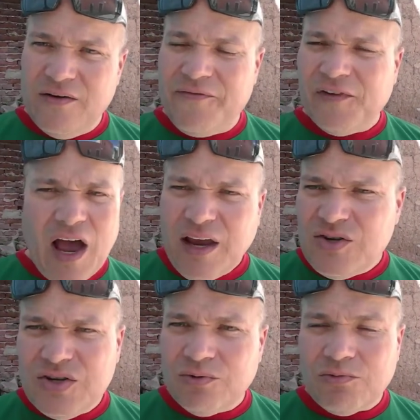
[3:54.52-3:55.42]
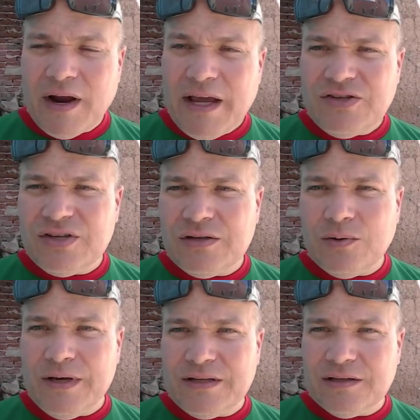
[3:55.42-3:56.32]
fly into a rage
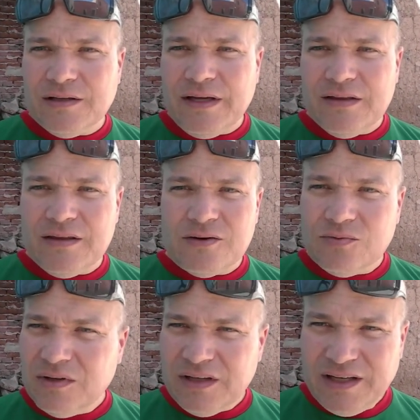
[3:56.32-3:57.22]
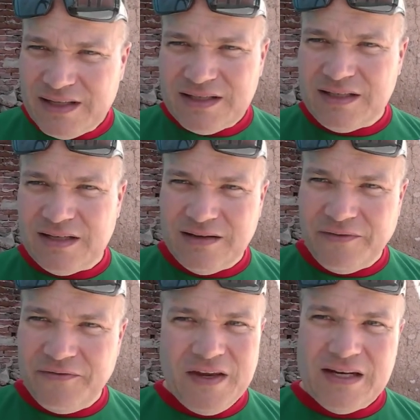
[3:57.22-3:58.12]
so easily, they're really easy to
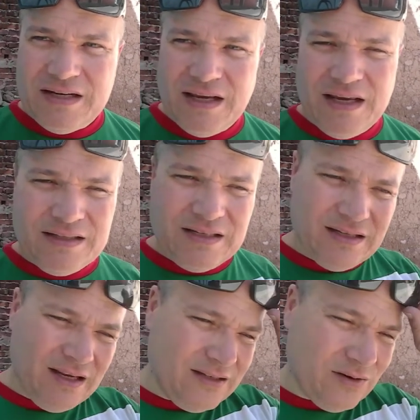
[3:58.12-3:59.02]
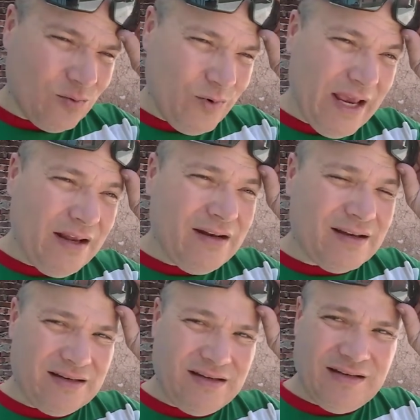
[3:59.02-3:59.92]
defeat. It's a
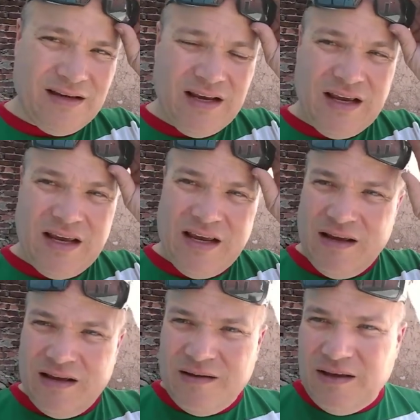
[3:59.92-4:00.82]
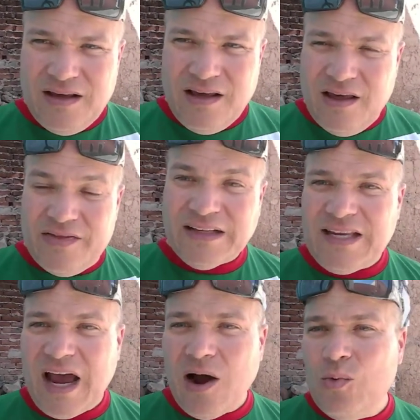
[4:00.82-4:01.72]
weakness. That's
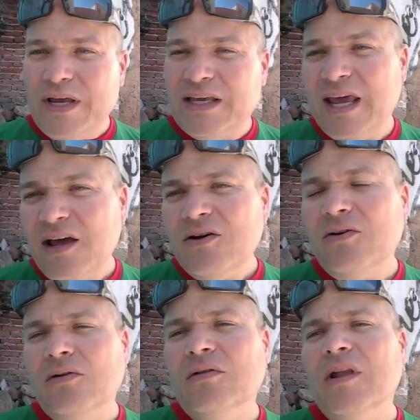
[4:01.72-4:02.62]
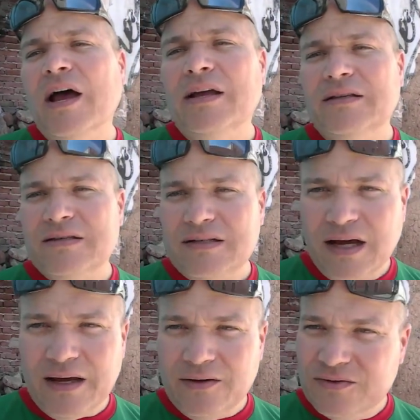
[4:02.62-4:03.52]
how we kill lions and
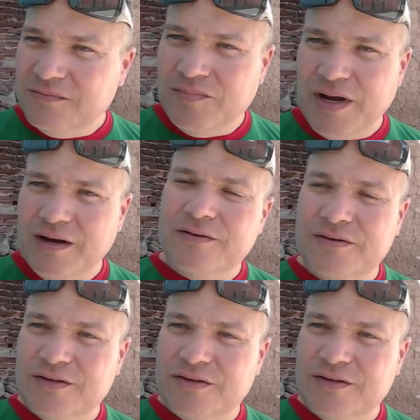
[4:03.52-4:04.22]
tigers and bears,